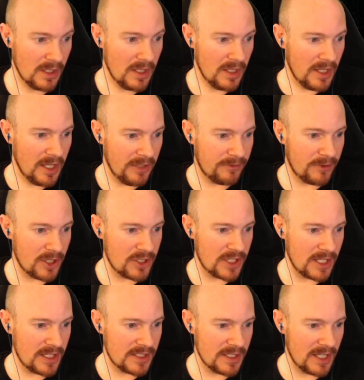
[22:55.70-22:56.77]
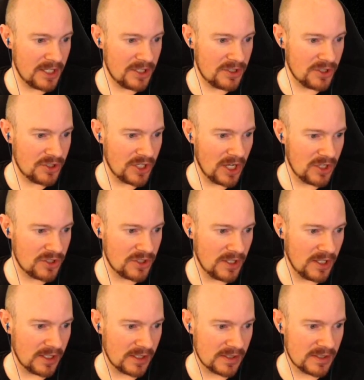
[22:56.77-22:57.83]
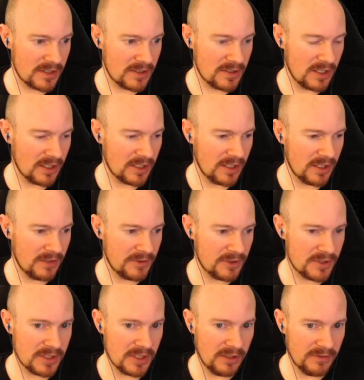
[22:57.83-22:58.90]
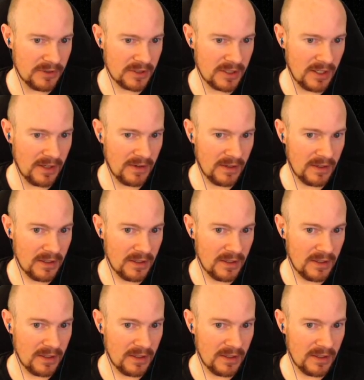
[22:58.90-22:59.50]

A French that is nice to change things. Talking of yourself, okay.